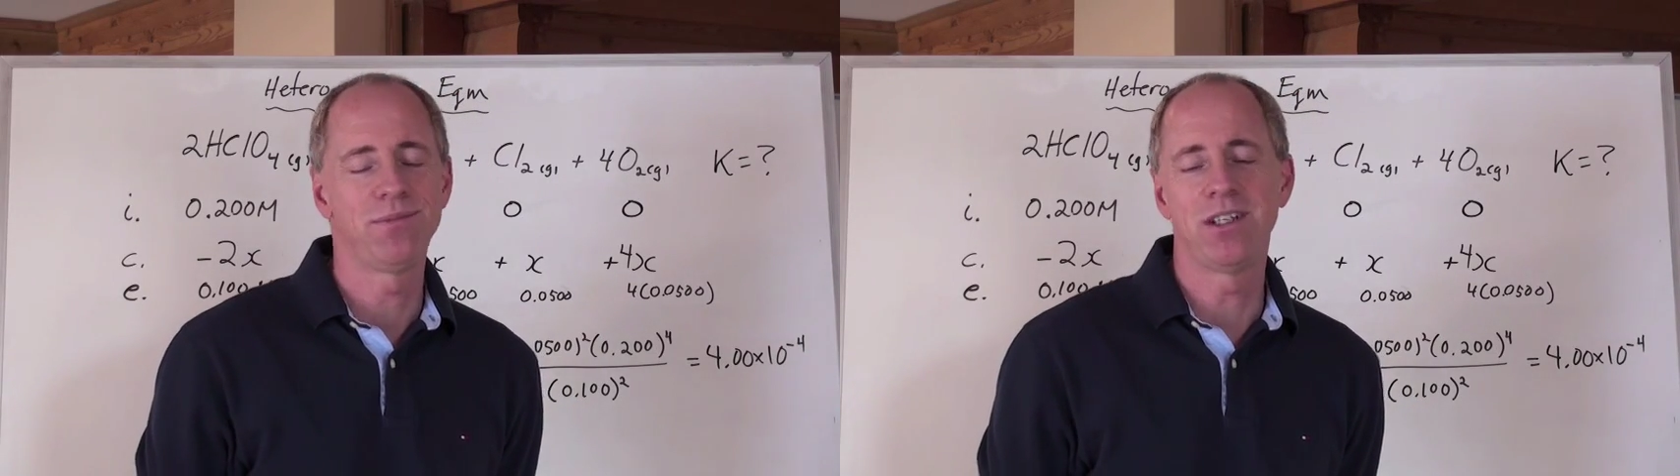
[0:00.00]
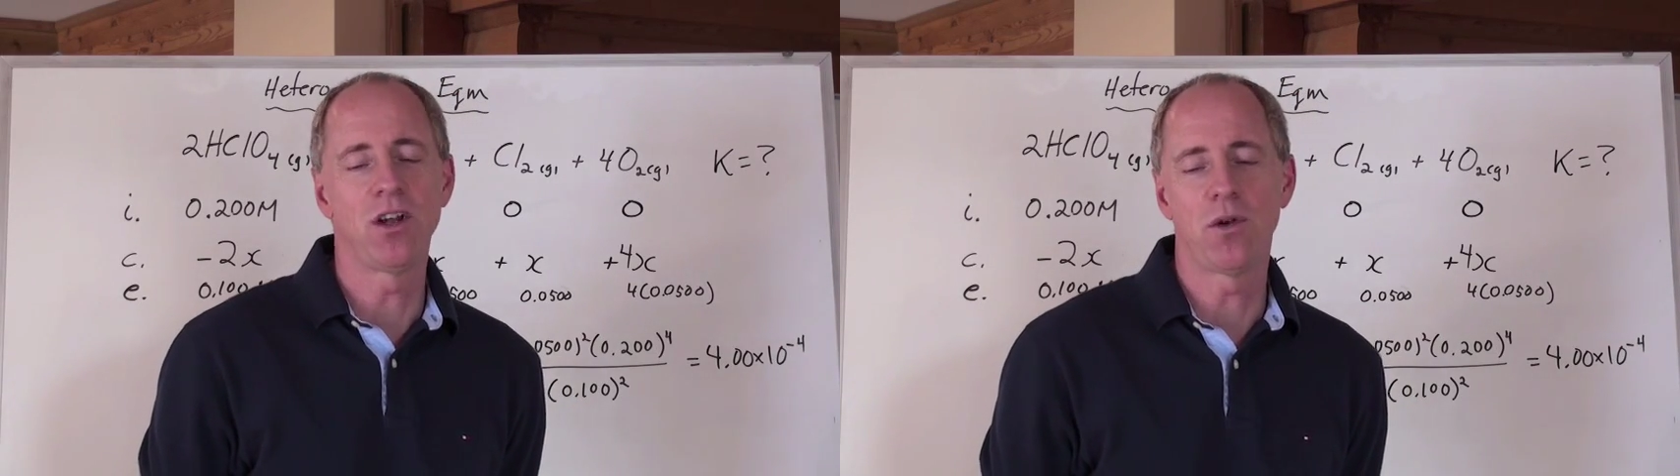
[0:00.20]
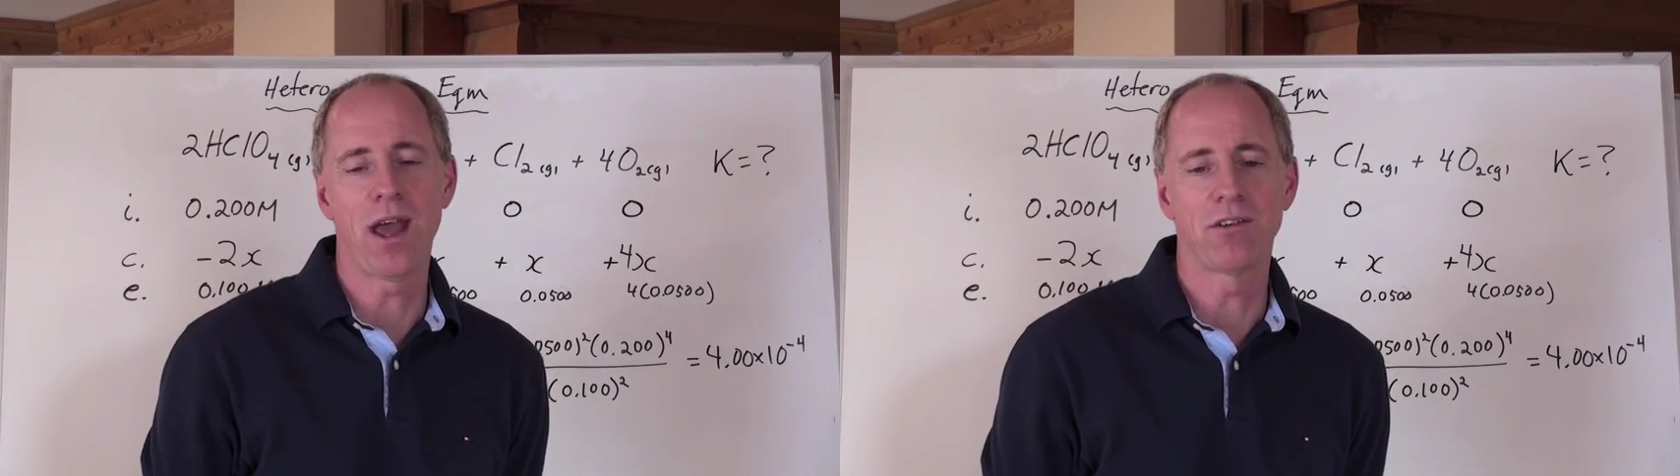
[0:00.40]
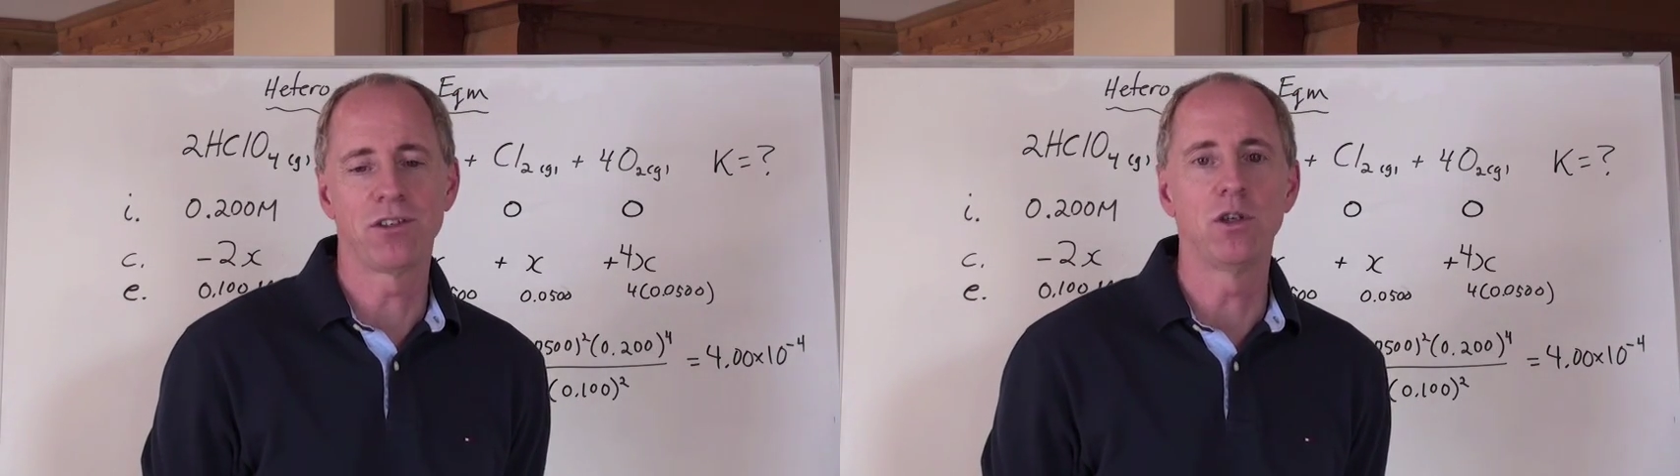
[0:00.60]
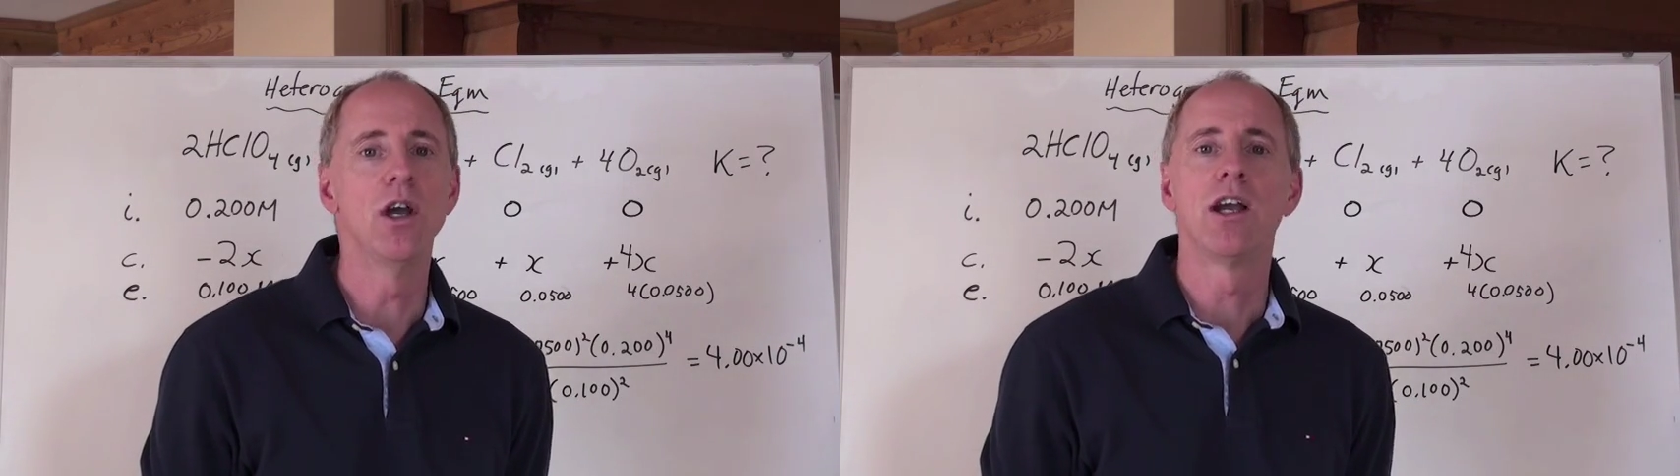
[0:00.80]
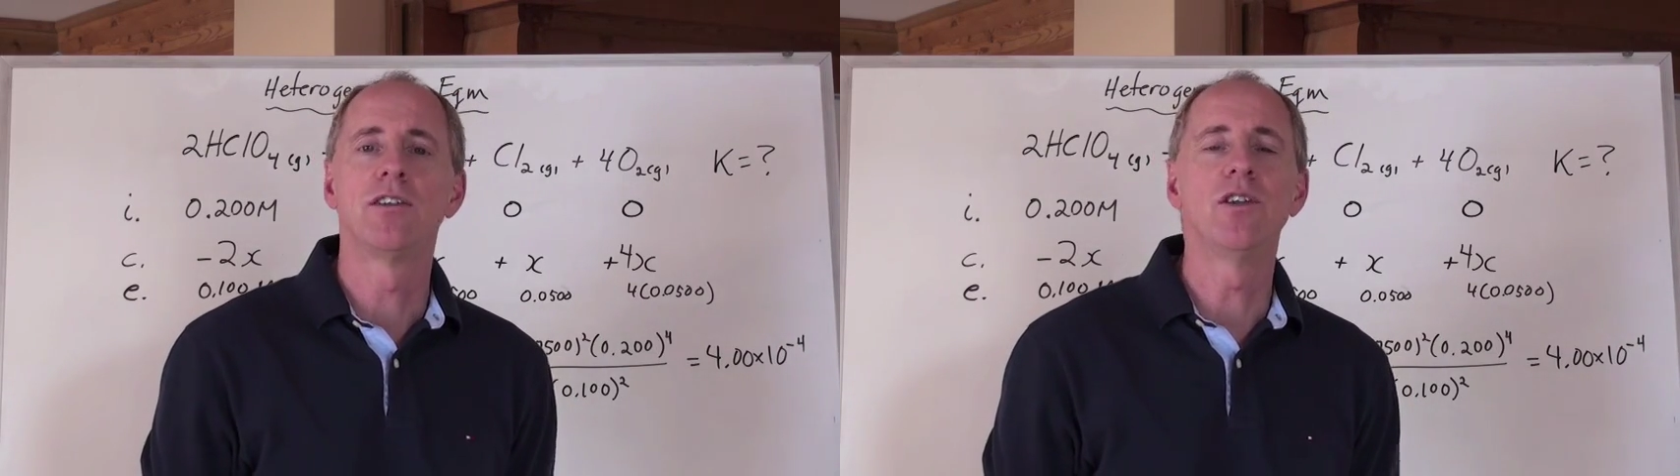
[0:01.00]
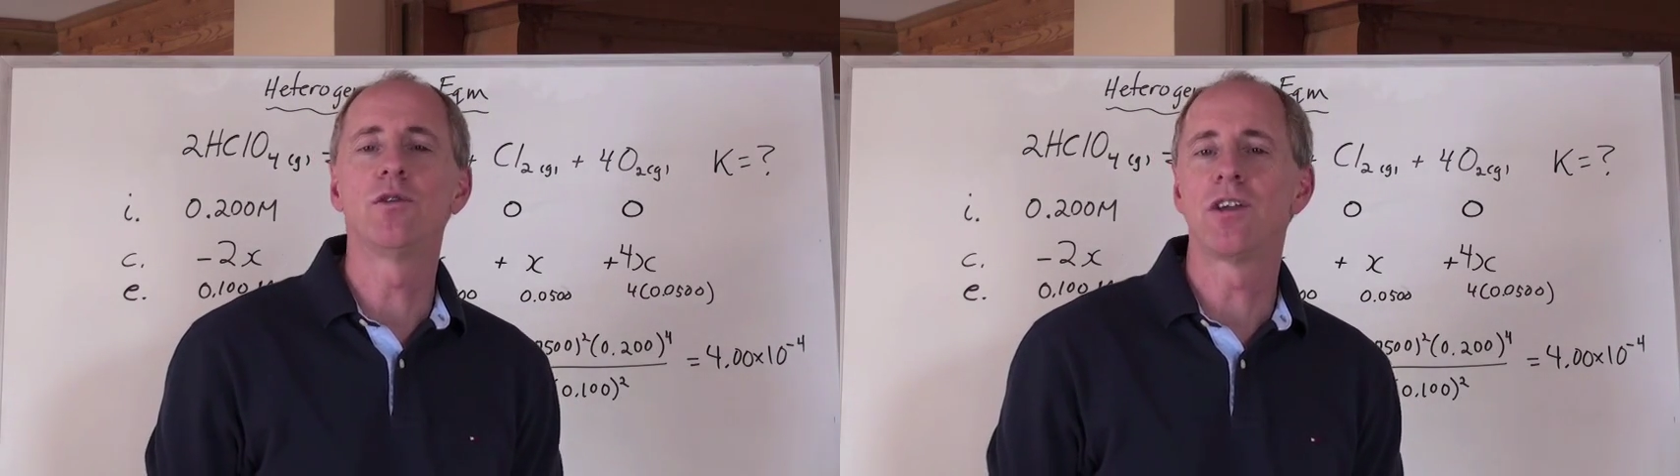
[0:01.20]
You don't have to, because no